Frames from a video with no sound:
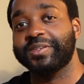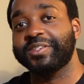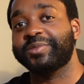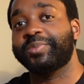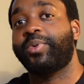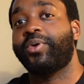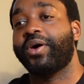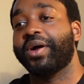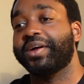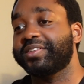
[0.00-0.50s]
this
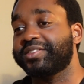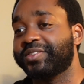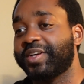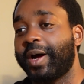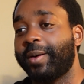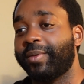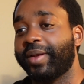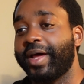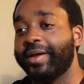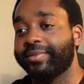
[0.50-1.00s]
point. So
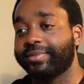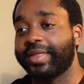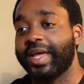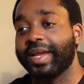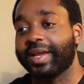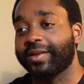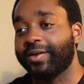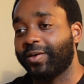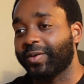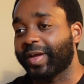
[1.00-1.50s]
I'm like
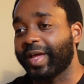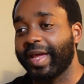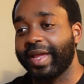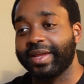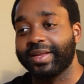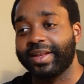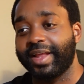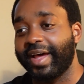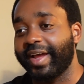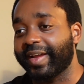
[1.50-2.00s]
thinking,
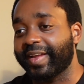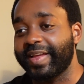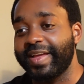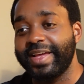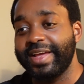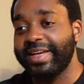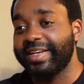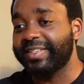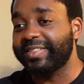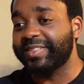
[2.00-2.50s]
okay, like
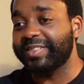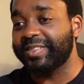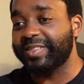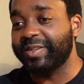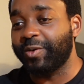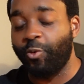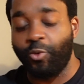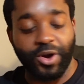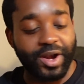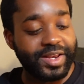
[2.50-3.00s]

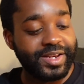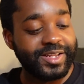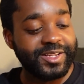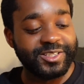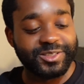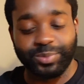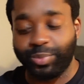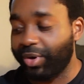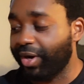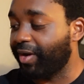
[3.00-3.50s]
one of
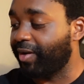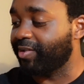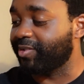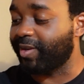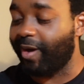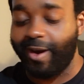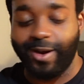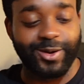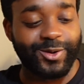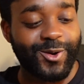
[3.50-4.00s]
these brothers
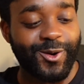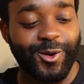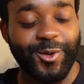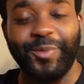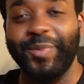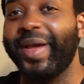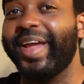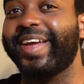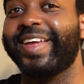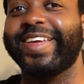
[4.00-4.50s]
aren't going
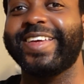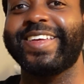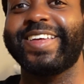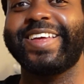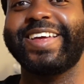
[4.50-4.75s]
to make it.